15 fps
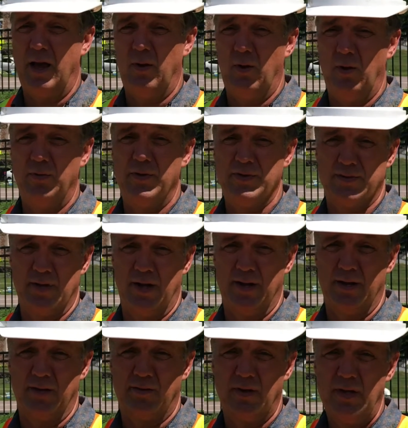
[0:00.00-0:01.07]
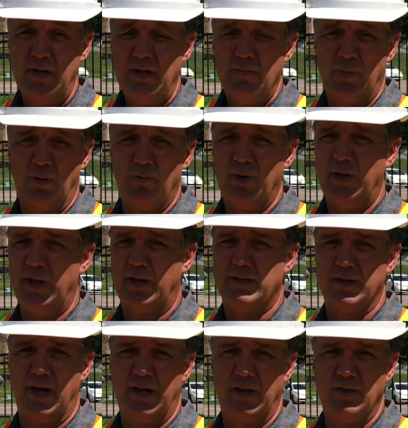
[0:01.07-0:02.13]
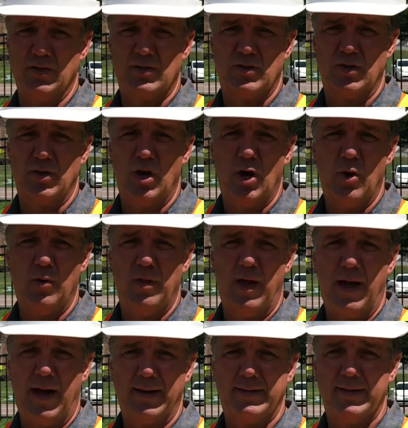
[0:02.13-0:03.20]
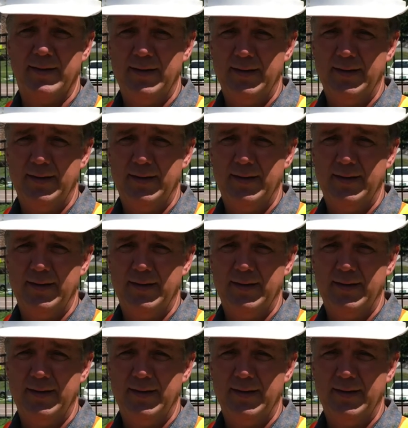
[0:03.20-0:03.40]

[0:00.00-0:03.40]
how old the site is. But really exciting just to know that